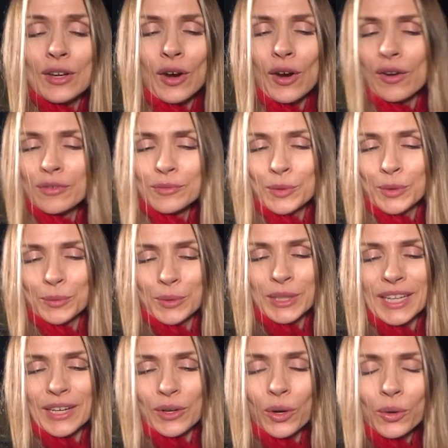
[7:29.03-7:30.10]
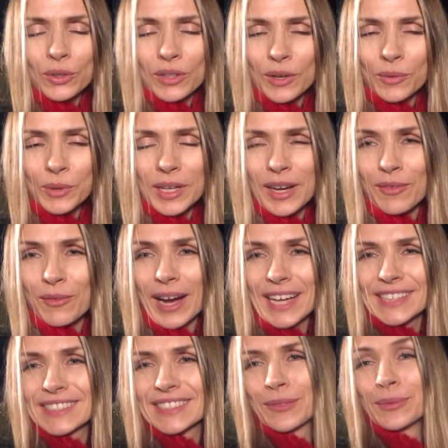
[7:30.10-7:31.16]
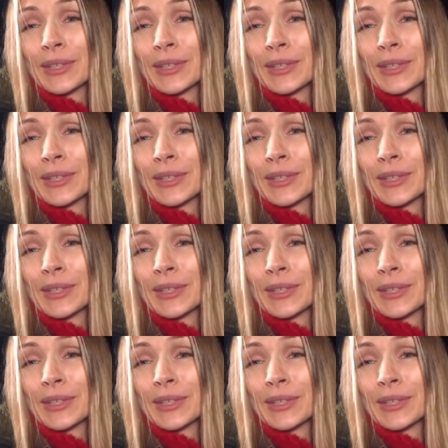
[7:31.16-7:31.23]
Often when we get older, we are wiser,